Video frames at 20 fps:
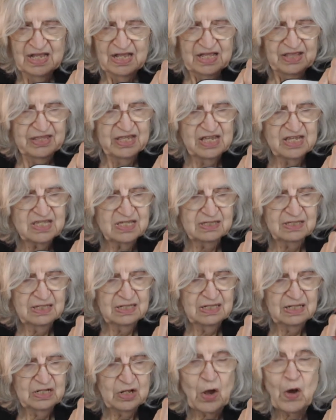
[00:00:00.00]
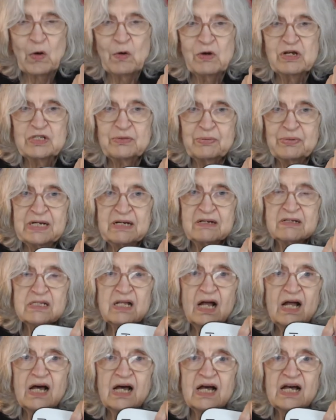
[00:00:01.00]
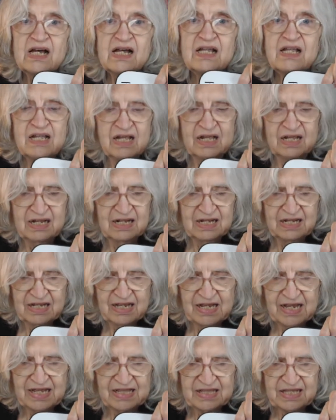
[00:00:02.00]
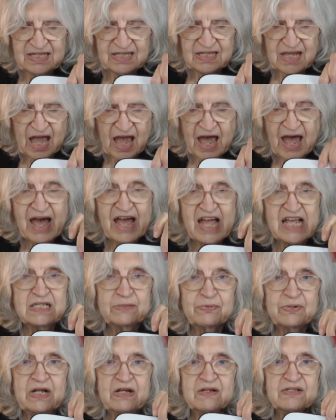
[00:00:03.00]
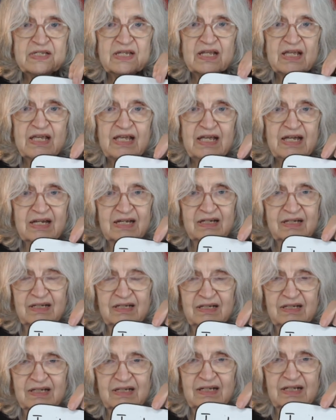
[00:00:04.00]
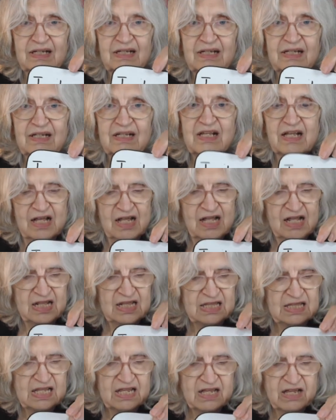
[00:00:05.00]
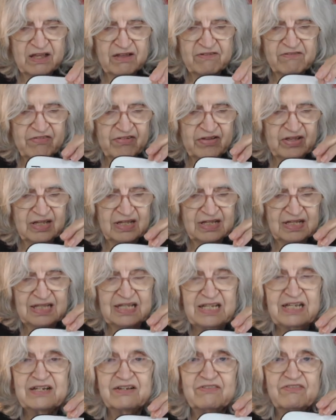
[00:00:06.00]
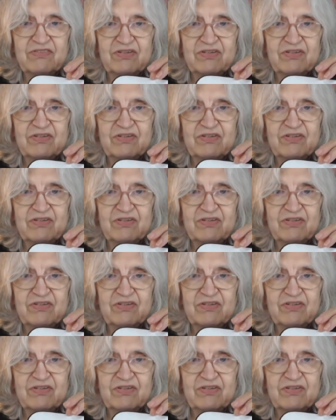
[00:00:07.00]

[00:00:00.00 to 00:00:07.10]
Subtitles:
This O is pronounced and this I is pronounced I. Love, live.